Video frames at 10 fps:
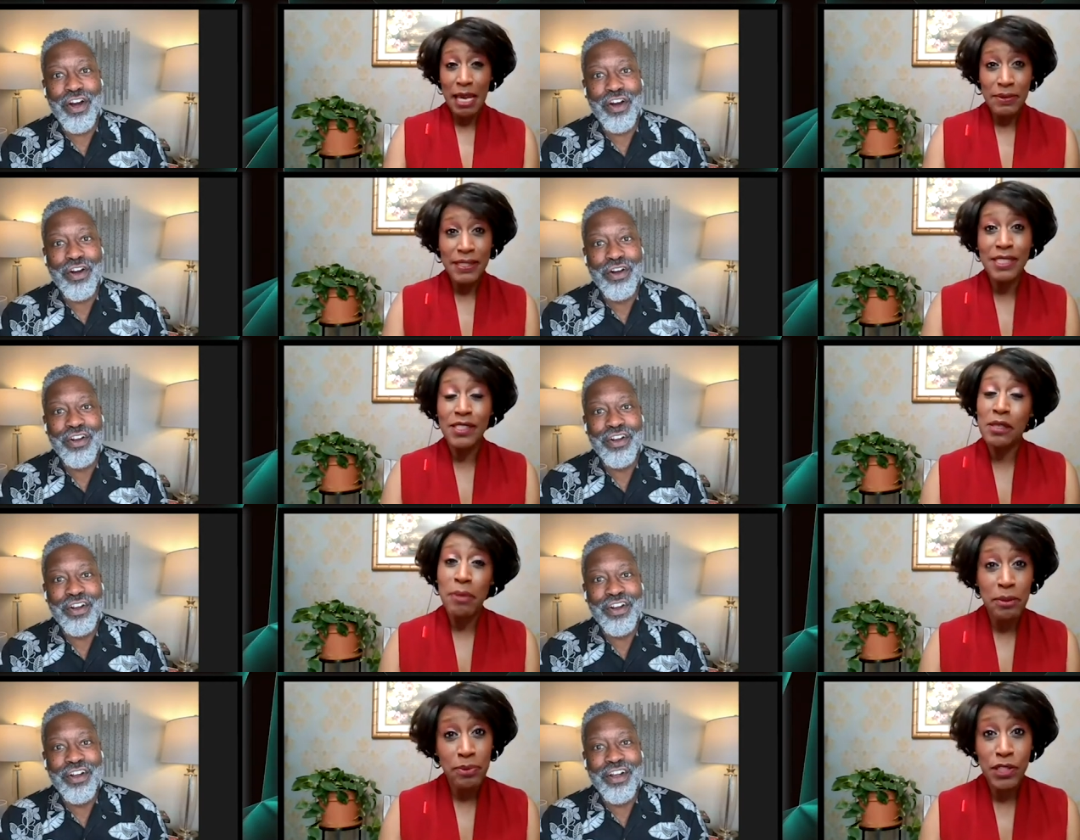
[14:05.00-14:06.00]
Speaker 1: you and know? games until
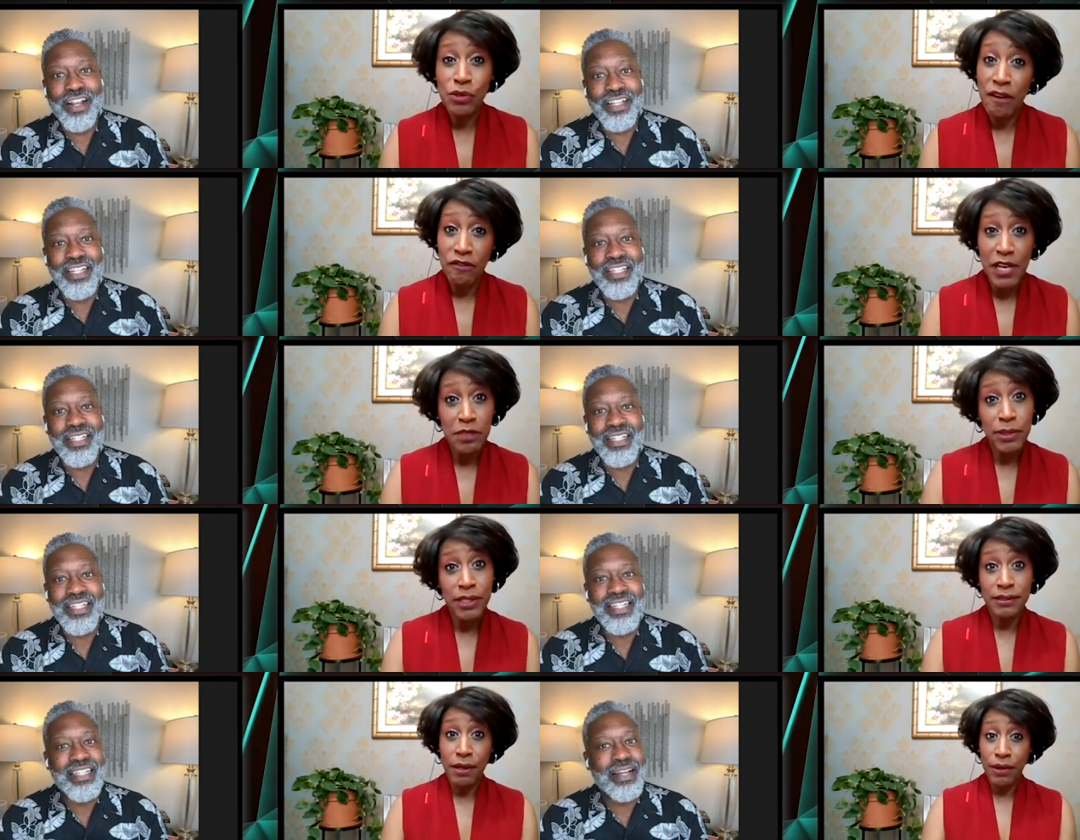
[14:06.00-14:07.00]
somebody puts you on Facebook.
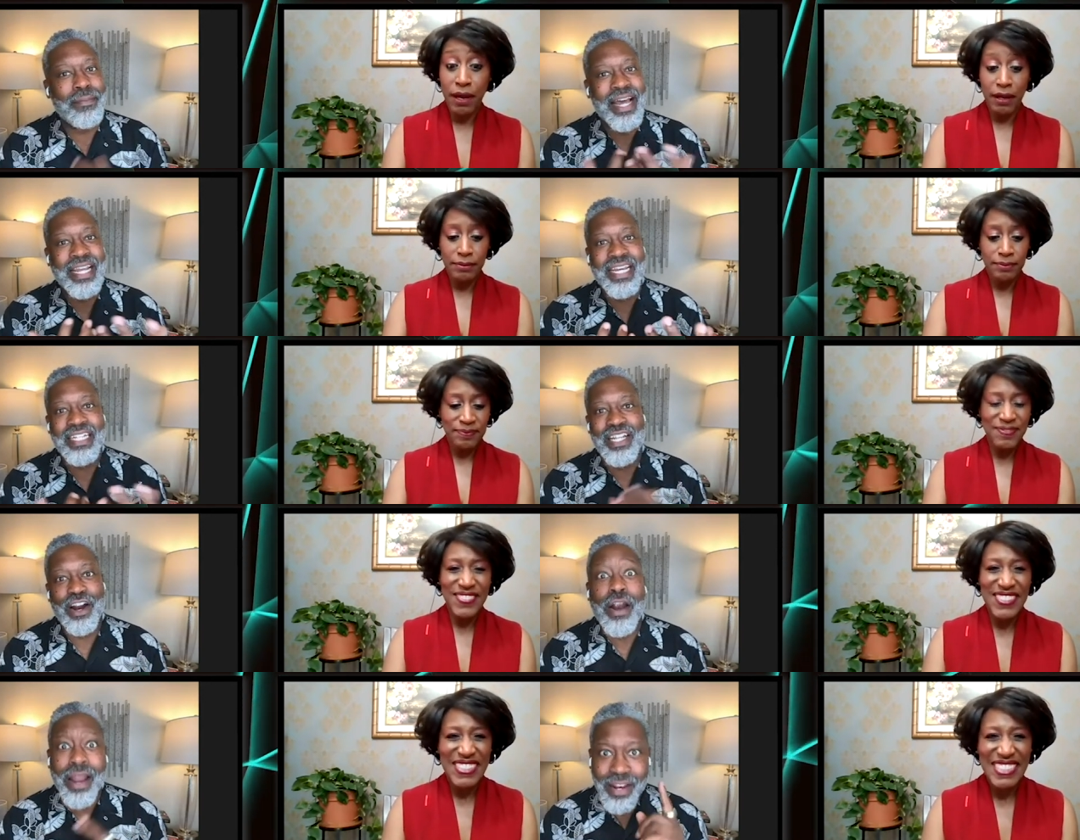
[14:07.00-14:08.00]
Until somebody gets
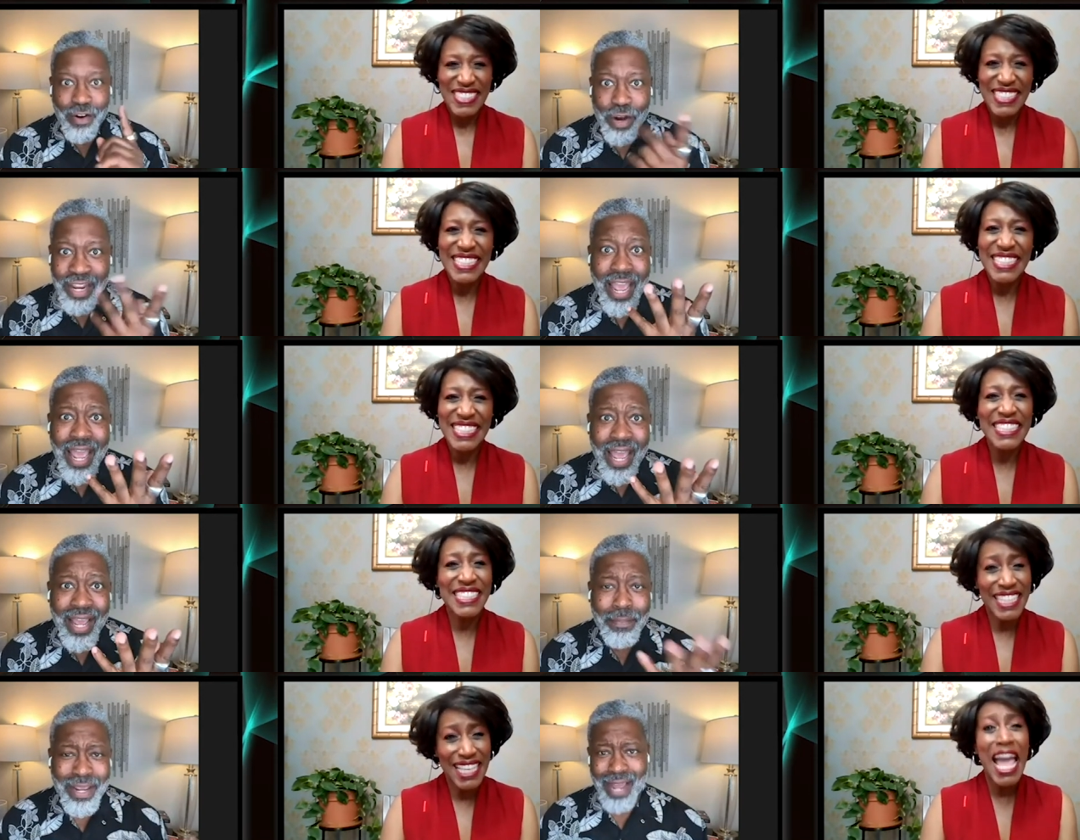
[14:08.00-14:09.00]
hurt.
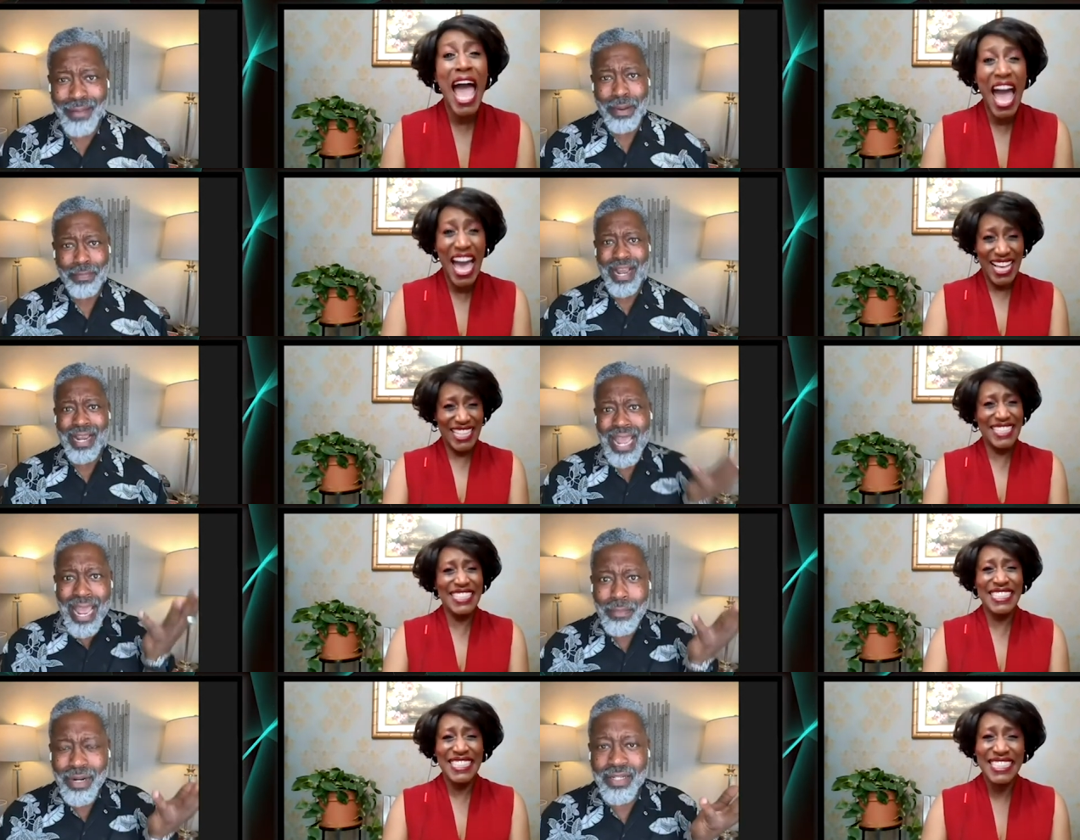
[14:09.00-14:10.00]
Speaker 2: Yeah, got, people got
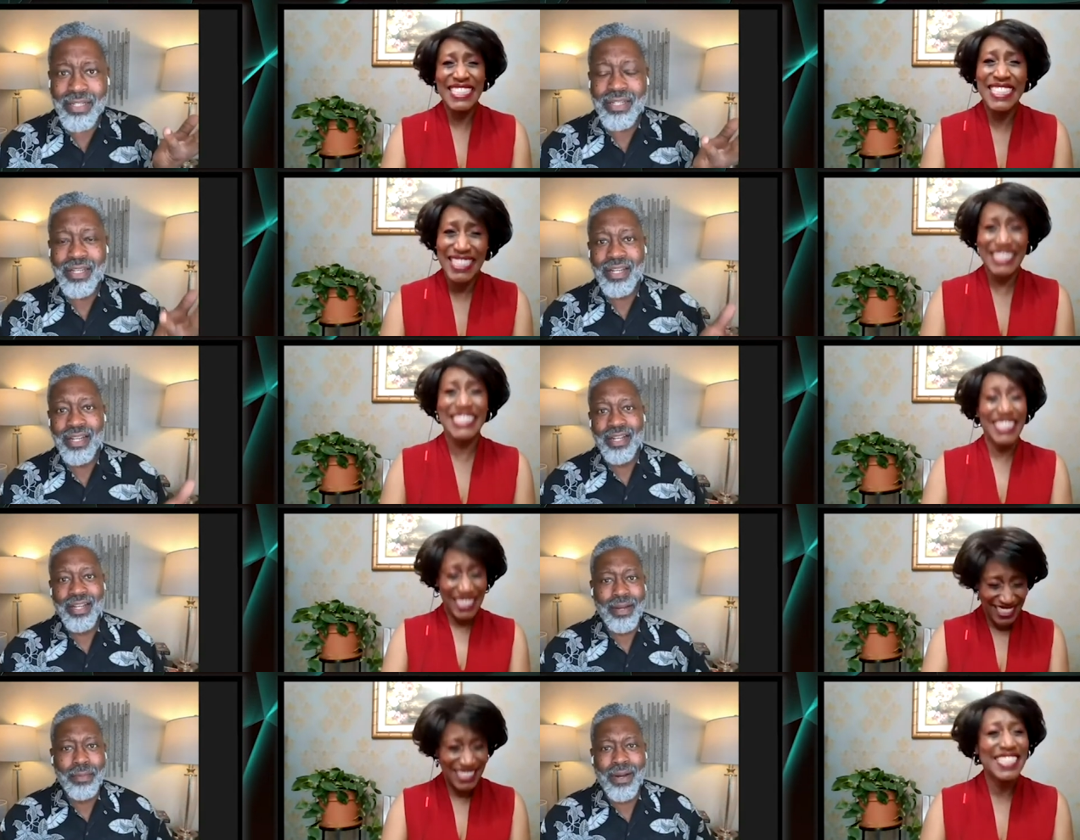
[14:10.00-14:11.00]
cameras.
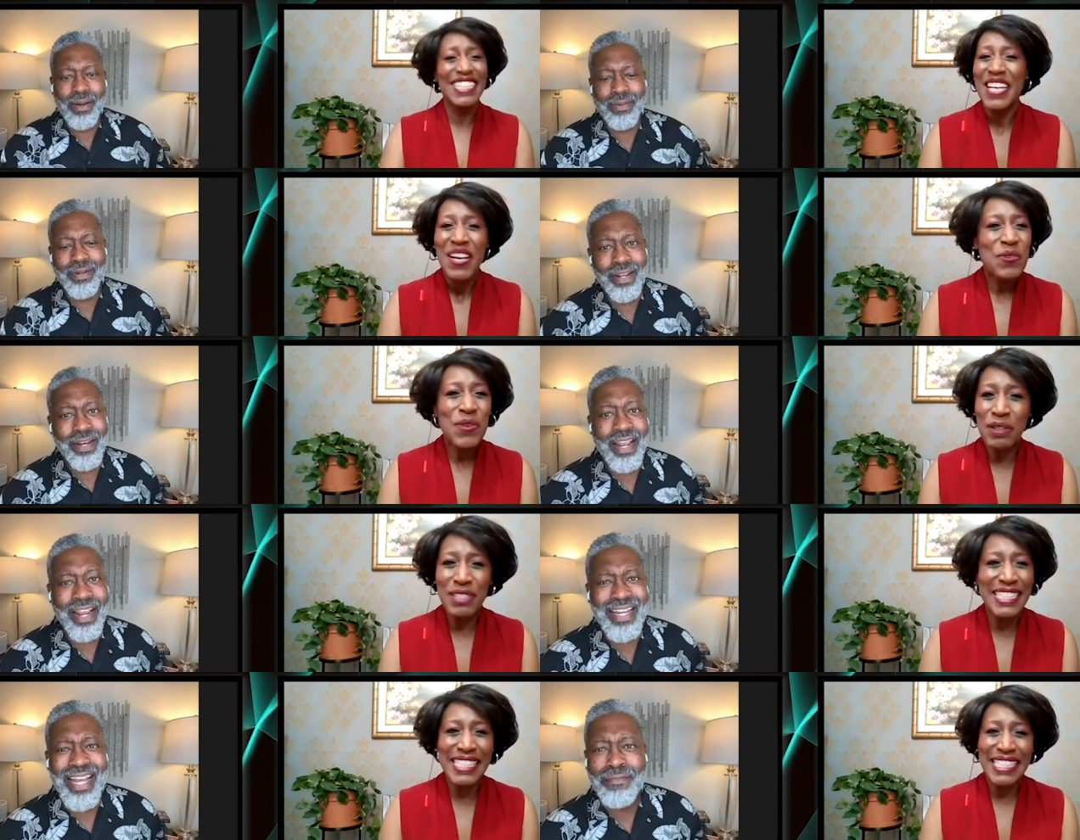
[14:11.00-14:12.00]
Come on. We
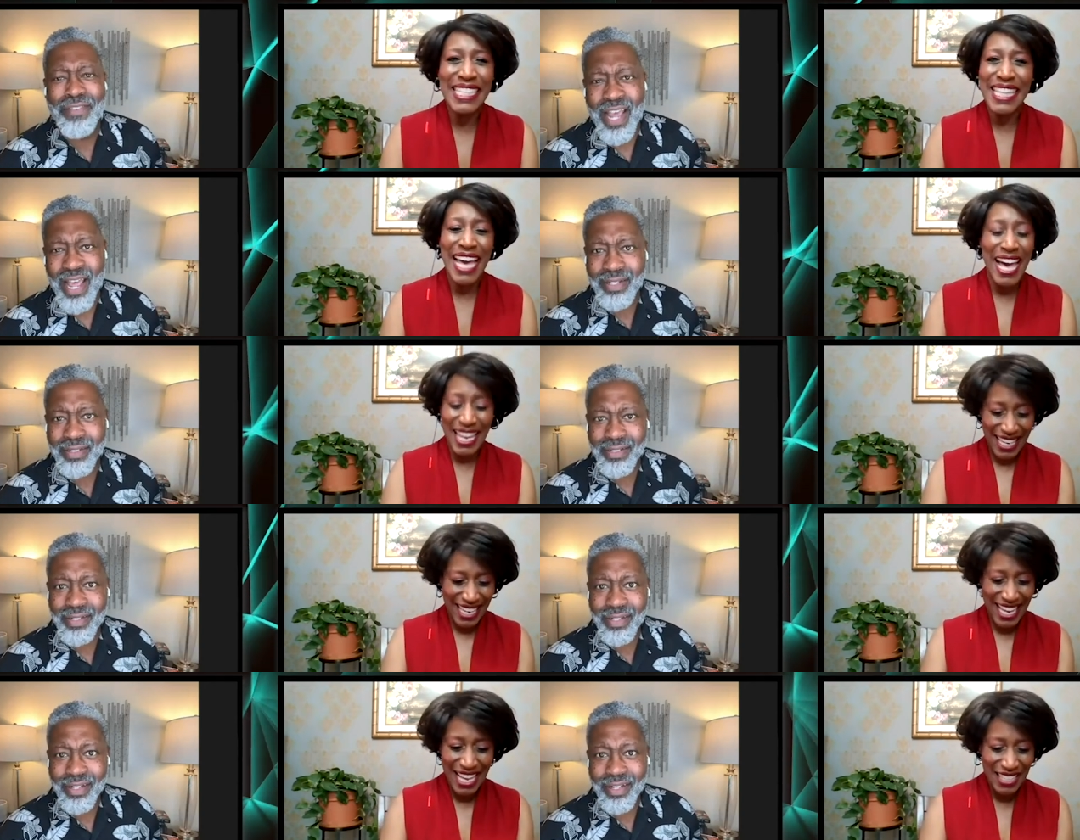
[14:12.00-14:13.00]
don't need to see that. that.
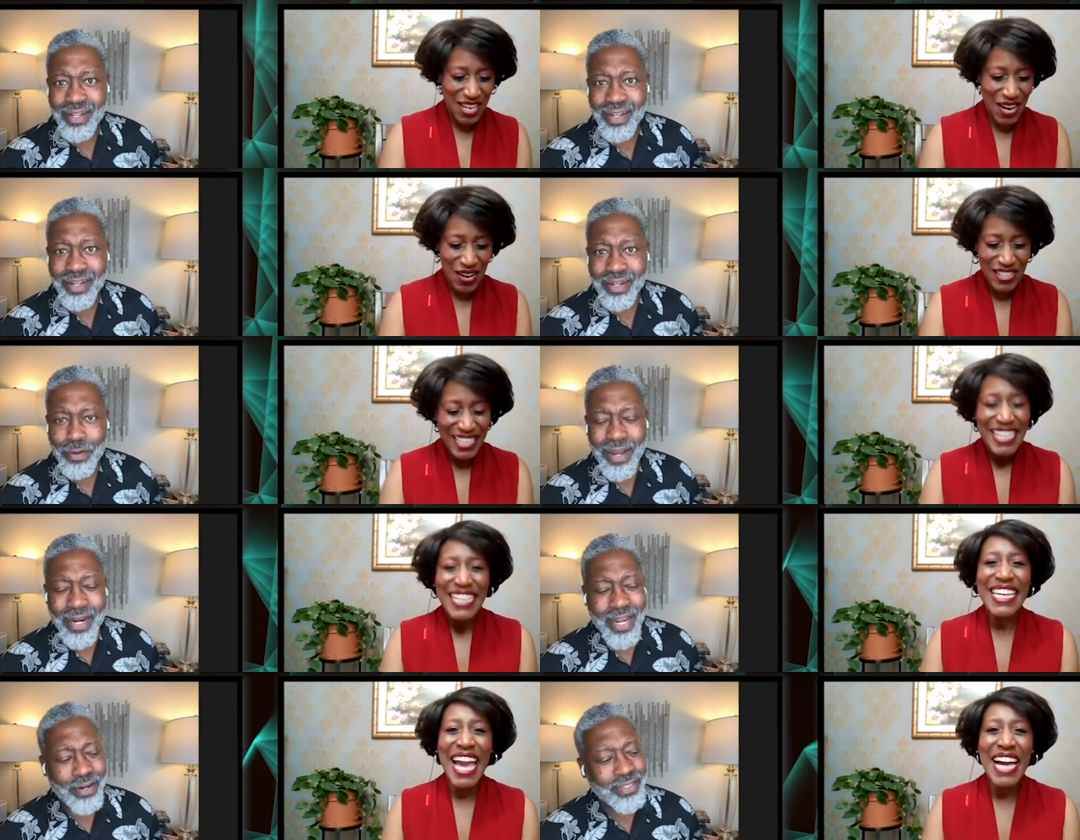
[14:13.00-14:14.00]
Speaker 1: I know.
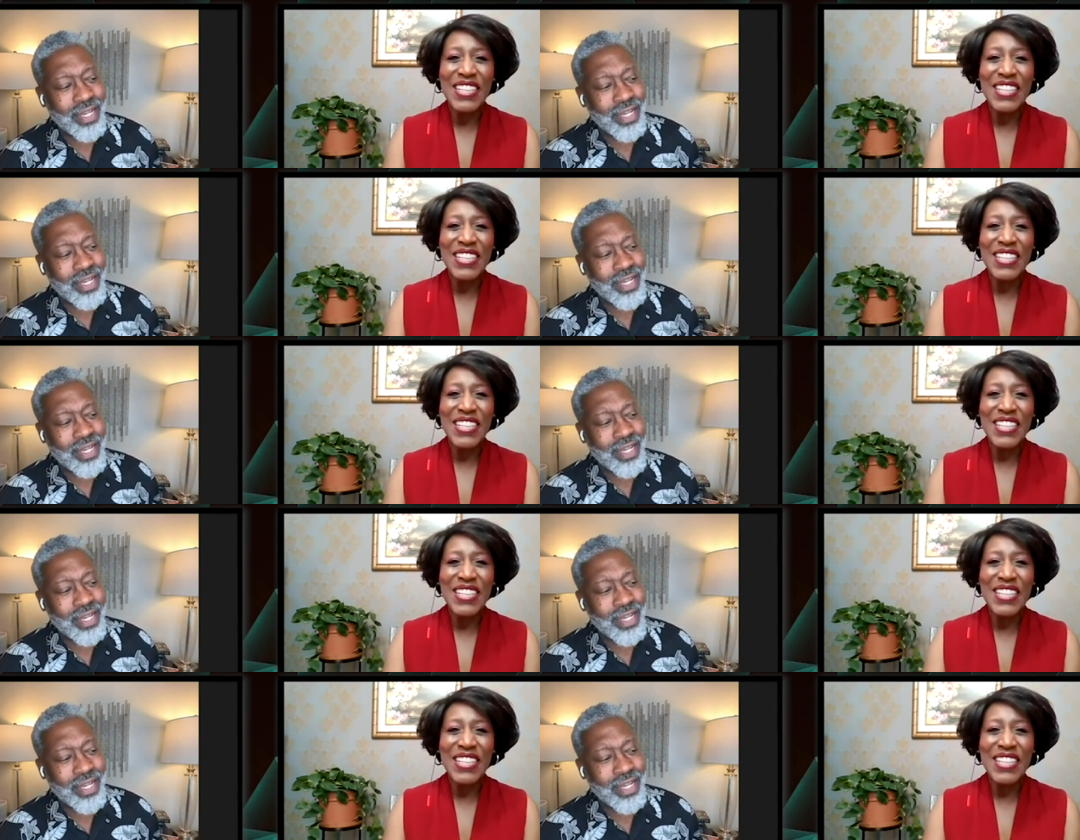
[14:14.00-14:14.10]
Nobody got